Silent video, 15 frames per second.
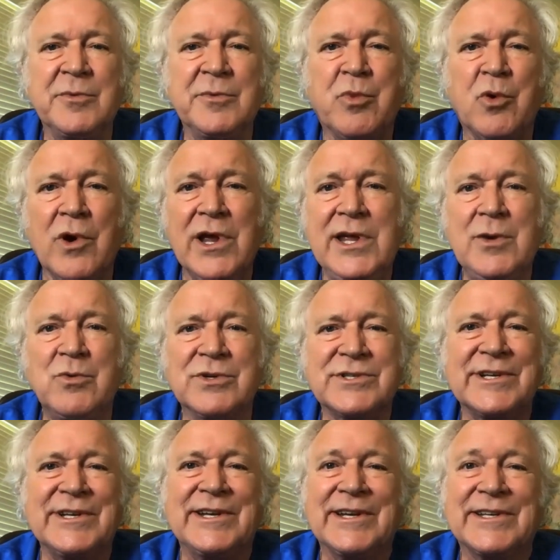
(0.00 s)
debris
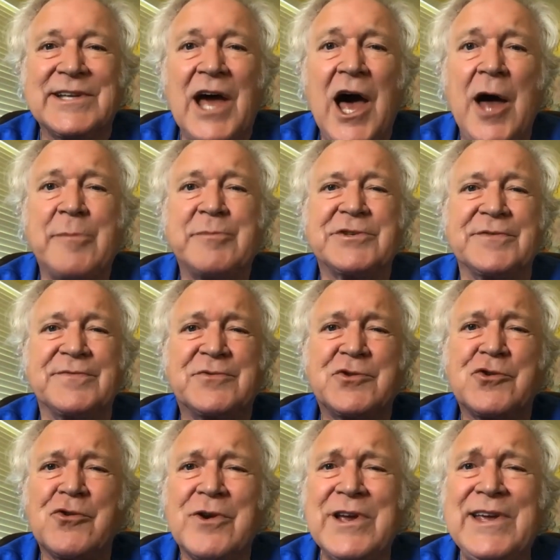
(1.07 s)
was in the tops of
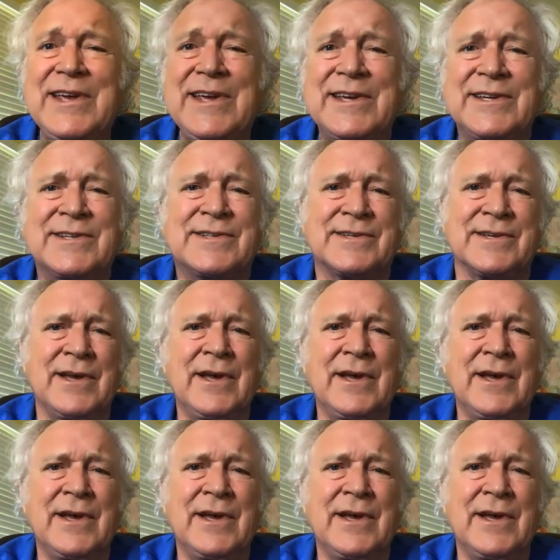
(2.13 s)
trees.